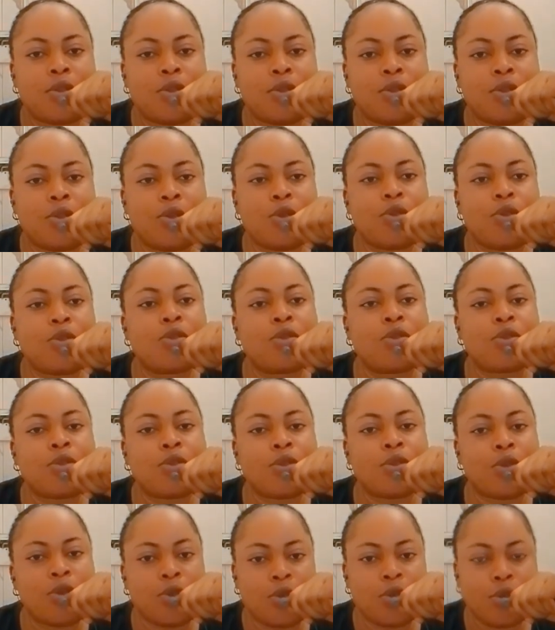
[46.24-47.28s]

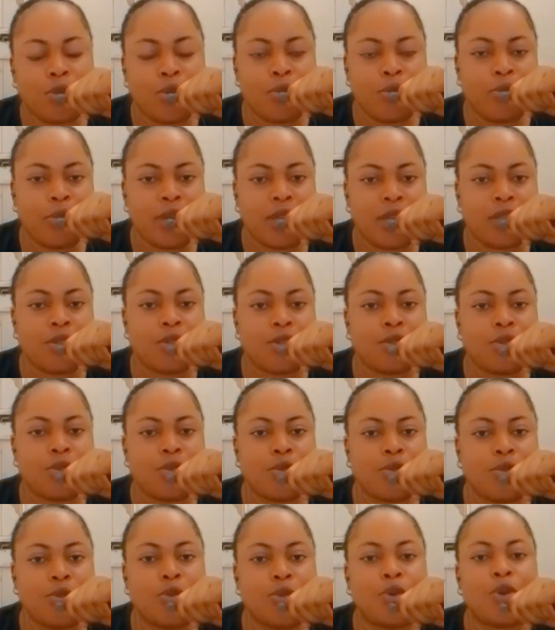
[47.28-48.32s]
Those customers
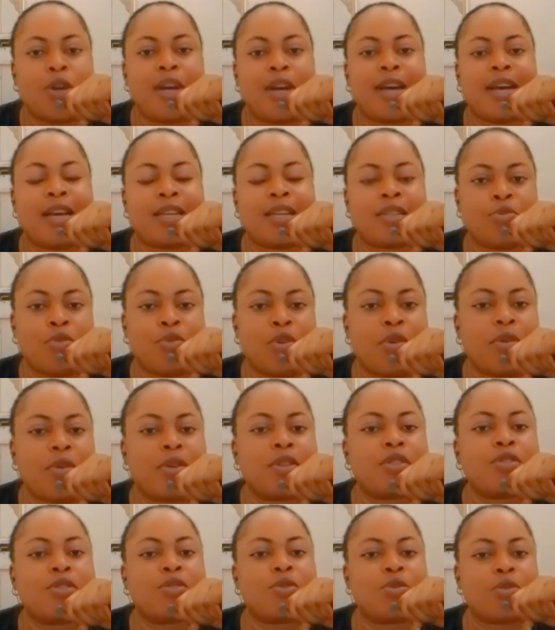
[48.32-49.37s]
you are
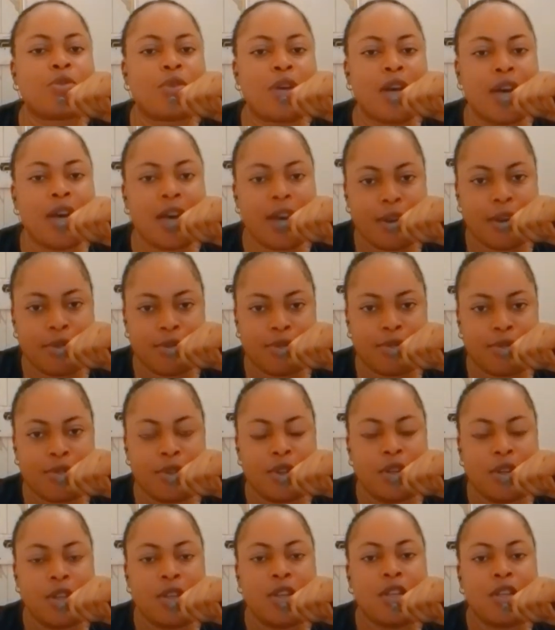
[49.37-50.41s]
aspiring to have
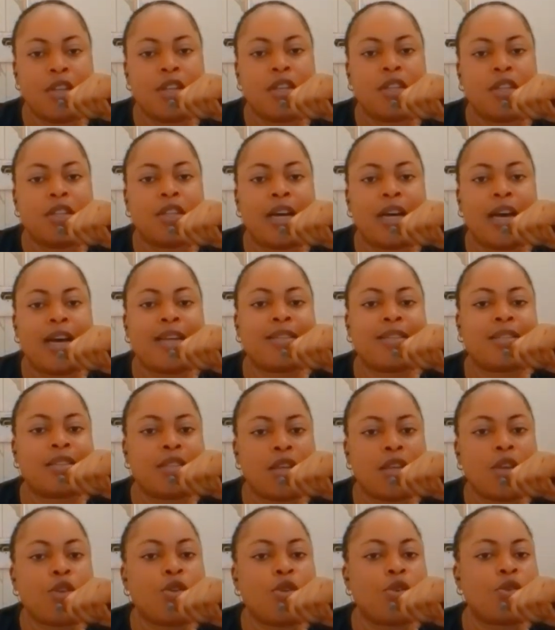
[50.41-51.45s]
and
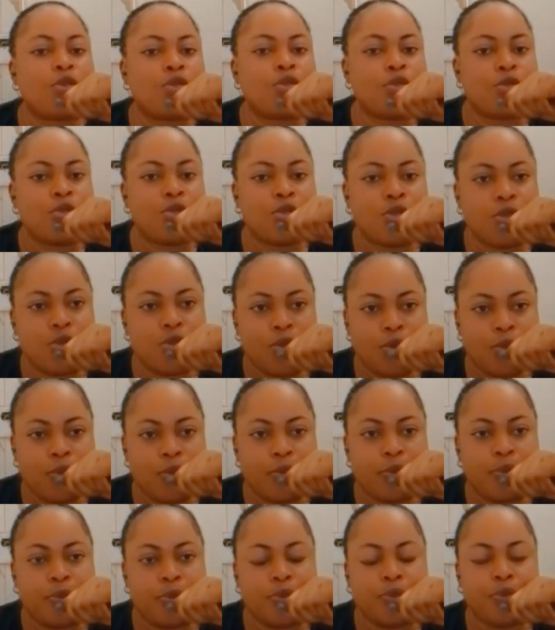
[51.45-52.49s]
sell your goods to.
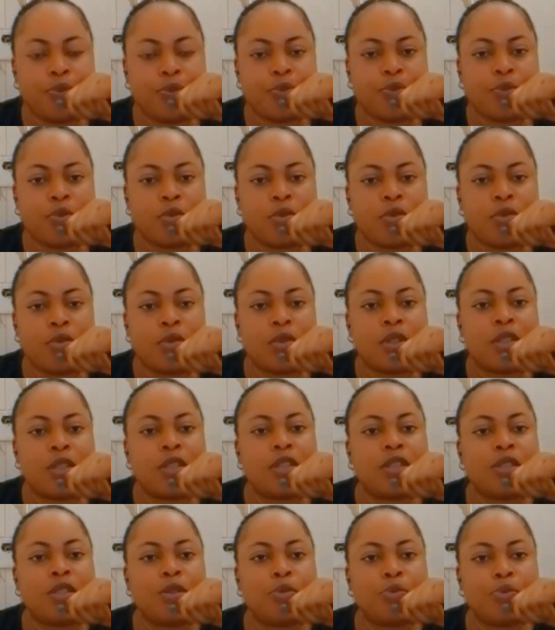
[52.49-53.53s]

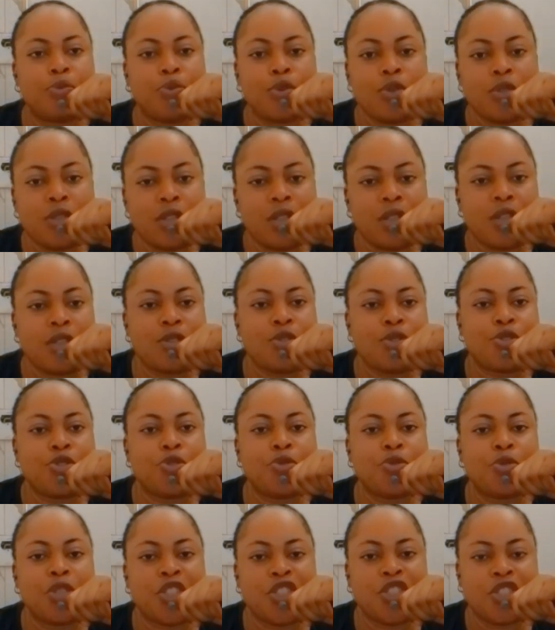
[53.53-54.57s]
The process
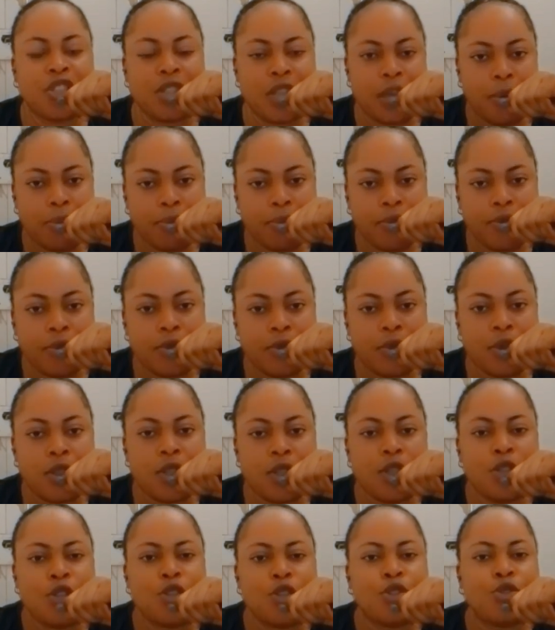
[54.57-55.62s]
you reach them,
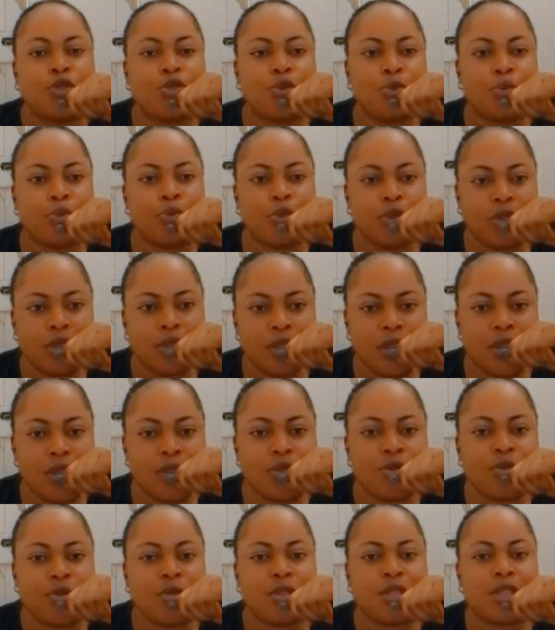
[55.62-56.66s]
the process
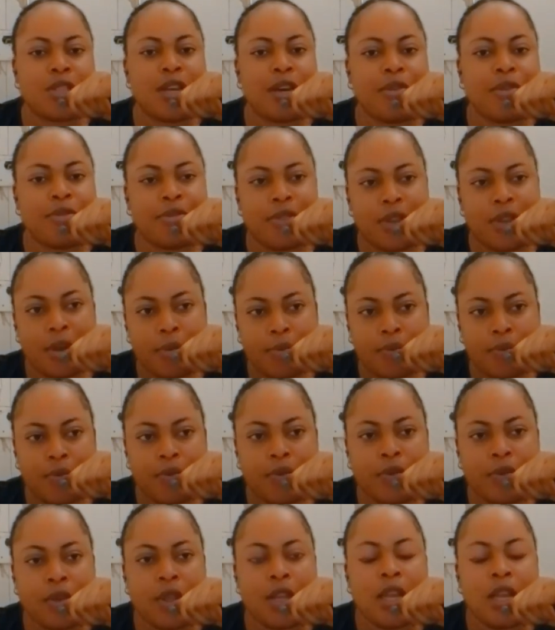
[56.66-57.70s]
you serve
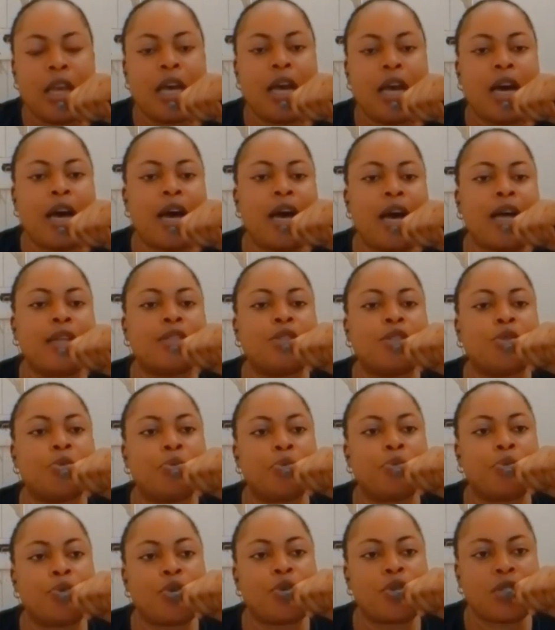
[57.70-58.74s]
them, and the
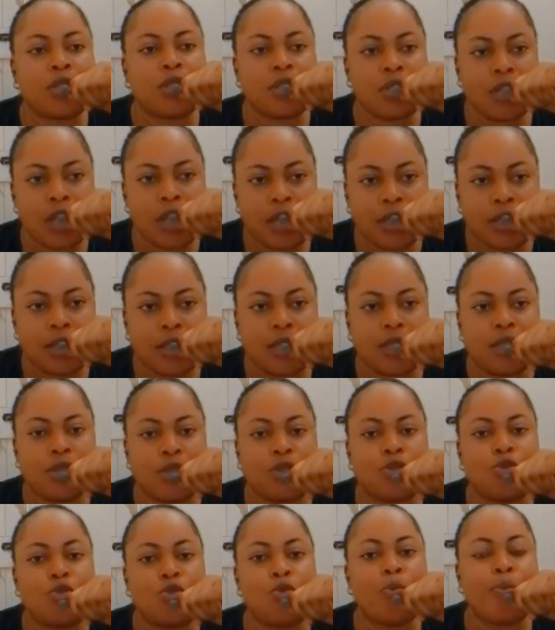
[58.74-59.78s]
process
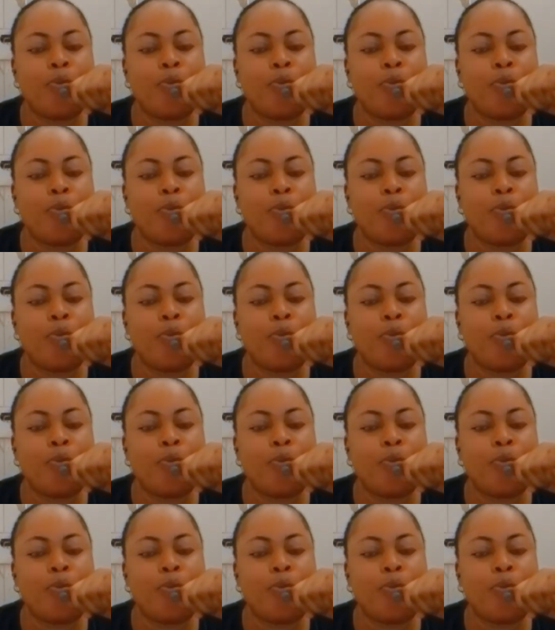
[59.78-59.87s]
you